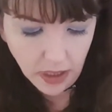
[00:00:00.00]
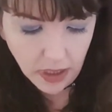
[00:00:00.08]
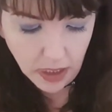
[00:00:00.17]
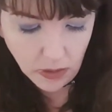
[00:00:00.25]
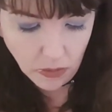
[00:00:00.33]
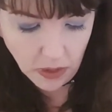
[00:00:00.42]

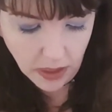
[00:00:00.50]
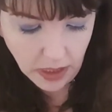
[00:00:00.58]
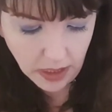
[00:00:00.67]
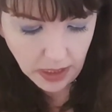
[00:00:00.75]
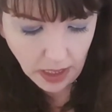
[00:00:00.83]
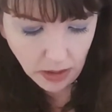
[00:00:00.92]
This one
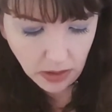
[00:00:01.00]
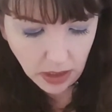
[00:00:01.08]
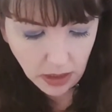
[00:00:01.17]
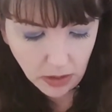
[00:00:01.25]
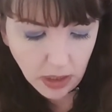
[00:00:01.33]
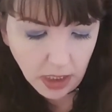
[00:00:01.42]
is how to
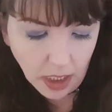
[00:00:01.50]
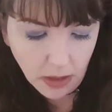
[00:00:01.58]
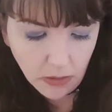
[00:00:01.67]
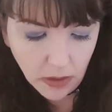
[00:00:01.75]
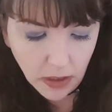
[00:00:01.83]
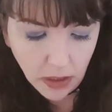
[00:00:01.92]
use
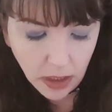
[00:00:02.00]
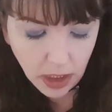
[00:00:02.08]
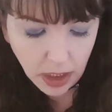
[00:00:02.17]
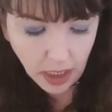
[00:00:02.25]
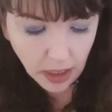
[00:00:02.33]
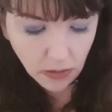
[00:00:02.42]

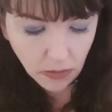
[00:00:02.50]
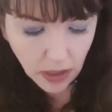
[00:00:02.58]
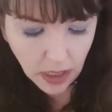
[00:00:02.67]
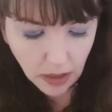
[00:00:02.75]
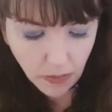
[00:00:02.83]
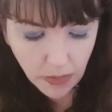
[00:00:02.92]

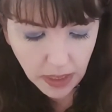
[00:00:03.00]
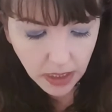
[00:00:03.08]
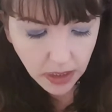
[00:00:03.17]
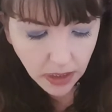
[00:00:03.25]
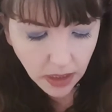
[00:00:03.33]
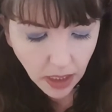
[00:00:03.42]
generally
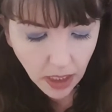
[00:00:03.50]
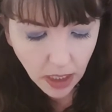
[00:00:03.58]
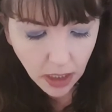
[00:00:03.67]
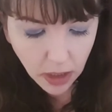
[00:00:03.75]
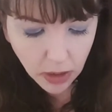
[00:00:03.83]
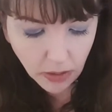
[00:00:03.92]
mist
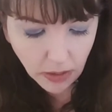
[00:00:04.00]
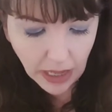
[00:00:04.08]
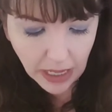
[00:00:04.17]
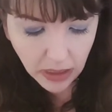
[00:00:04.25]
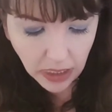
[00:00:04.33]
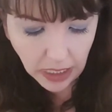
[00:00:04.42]

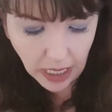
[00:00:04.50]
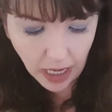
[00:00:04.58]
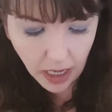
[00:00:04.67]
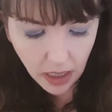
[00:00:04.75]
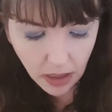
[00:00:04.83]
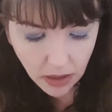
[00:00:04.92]
throughout the
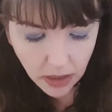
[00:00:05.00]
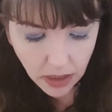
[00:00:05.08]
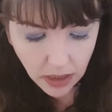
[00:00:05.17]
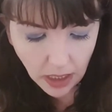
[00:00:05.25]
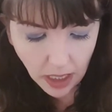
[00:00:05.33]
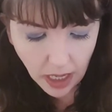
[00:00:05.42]
air onto
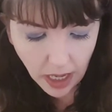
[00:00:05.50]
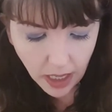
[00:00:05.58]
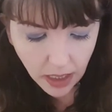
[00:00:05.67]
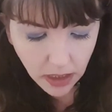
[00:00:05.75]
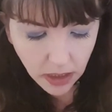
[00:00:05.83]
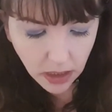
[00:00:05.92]
the
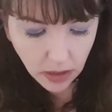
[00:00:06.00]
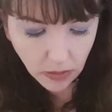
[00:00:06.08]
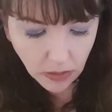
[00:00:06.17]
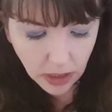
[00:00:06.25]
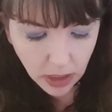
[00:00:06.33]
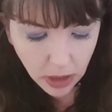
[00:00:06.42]
lines
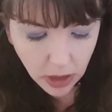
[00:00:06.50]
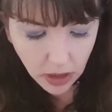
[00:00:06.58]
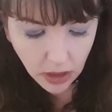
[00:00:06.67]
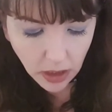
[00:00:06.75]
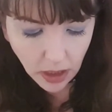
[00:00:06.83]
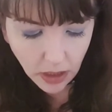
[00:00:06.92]

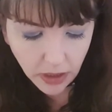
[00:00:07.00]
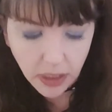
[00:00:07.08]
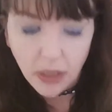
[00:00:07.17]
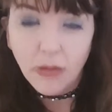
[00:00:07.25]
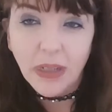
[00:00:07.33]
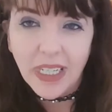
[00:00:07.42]
onto
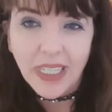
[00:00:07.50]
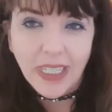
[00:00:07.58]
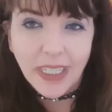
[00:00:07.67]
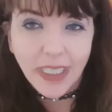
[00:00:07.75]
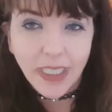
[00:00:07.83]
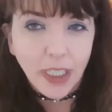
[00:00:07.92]

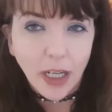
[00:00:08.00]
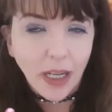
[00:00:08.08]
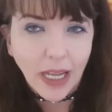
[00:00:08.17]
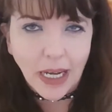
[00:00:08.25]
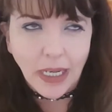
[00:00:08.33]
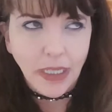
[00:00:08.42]
linens, not
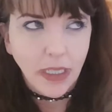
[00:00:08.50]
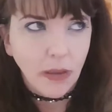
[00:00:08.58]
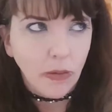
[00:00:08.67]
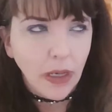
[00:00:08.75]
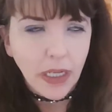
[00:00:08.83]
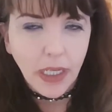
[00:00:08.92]
lines.
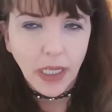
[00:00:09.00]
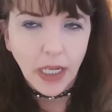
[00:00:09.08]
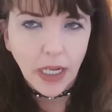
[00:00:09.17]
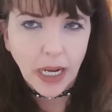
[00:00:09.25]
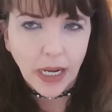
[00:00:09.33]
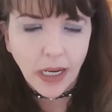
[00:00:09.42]
Why did I get
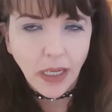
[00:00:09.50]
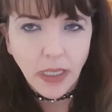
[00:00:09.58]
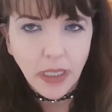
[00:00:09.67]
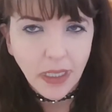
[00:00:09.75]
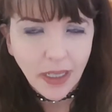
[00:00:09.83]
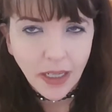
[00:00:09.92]

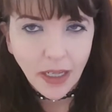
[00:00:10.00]
lines?